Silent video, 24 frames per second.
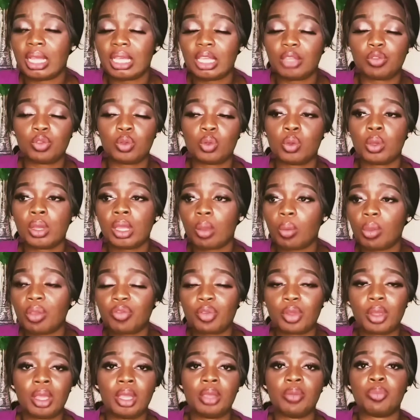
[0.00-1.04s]
if you go away for
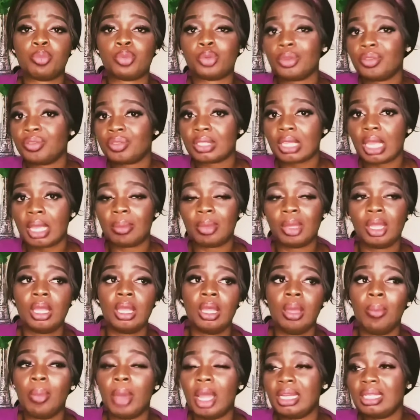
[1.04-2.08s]
a brief time,
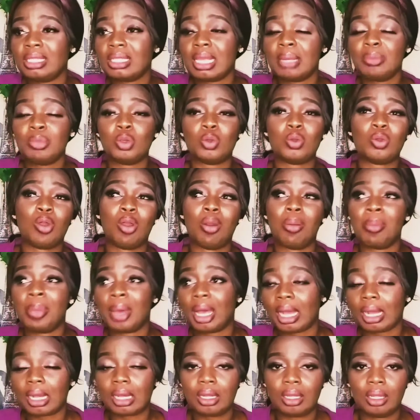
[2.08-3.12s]
by the time you come
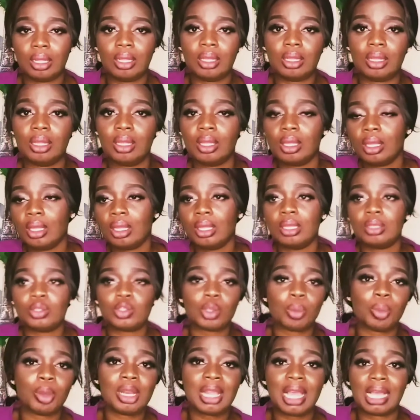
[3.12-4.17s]
back,
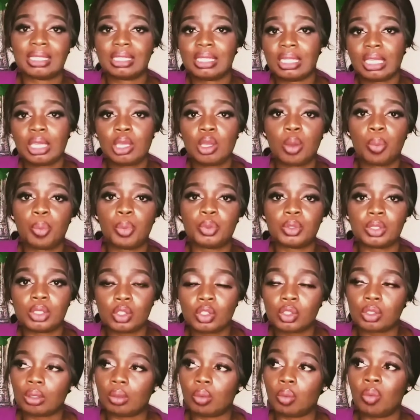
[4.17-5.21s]
somebody has taken your
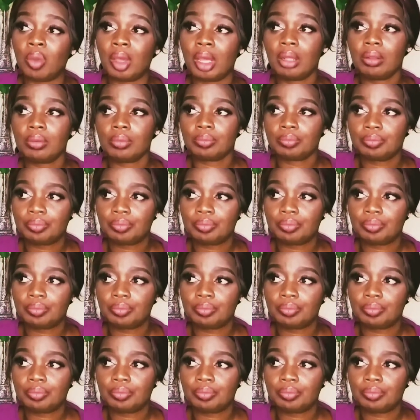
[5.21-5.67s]
position. Well,